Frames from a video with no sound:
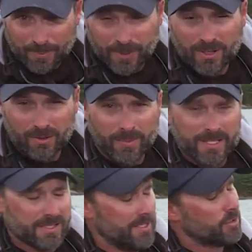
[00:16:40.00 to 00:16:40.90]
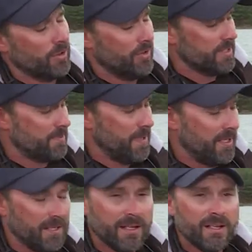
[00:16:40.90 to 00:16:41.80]
typical musky trolling
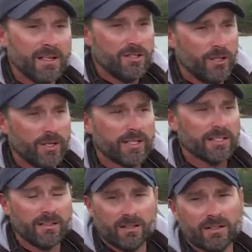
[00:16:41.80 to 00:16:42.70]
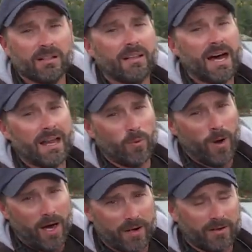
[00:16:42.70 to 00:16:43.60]
speed, you get to learn a lot of
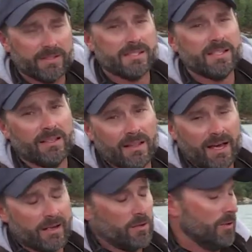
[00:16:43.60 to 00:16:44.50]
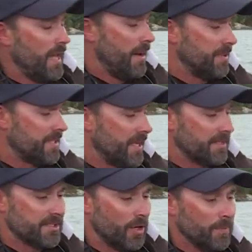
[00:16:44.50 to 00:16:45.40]
water and see a lot of cool
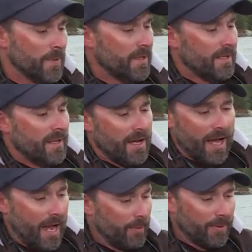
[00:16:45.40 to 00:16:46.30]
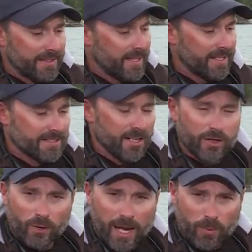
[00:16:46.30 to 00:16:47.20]
habitats. So I really think it's a
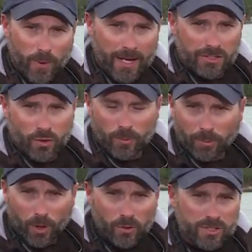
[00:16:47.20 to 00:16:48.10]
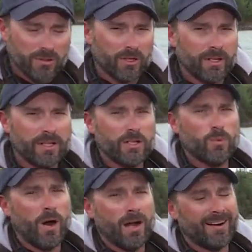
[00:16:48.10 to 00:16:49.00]
great way to approach learning new
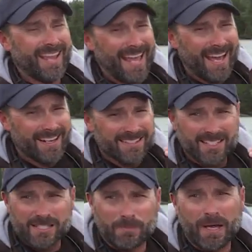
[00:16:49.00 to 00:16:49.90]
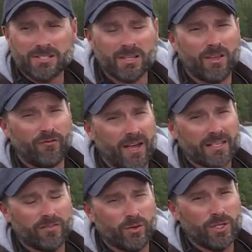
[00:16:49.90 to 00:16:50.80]
water, and it's especially
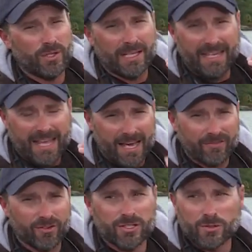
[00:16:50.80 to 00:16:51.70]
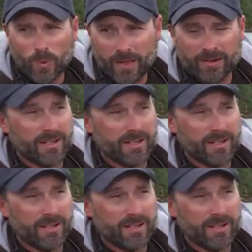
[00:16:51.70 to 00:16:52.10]
effective when you get adverse weather